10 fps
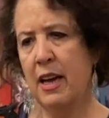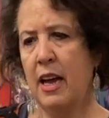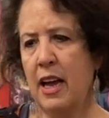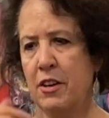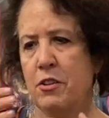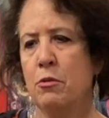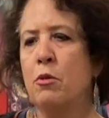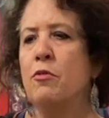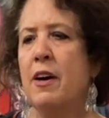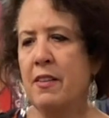And you
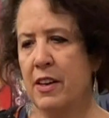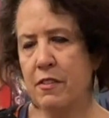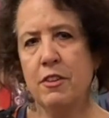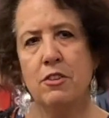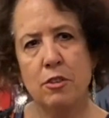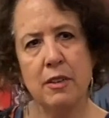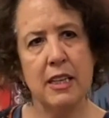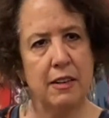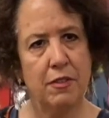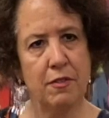will find that if you do
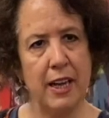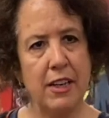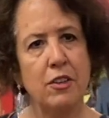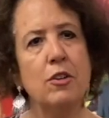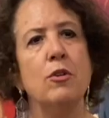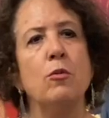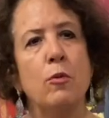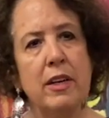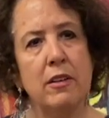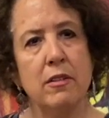enough of that, you
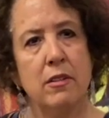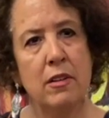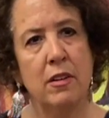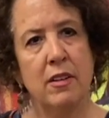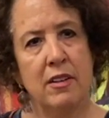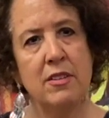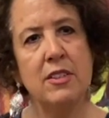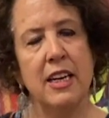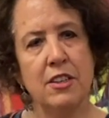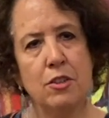will
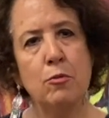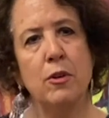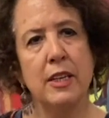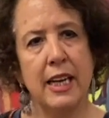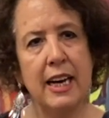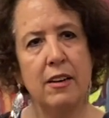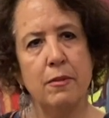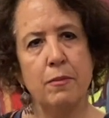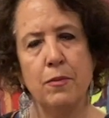start to work out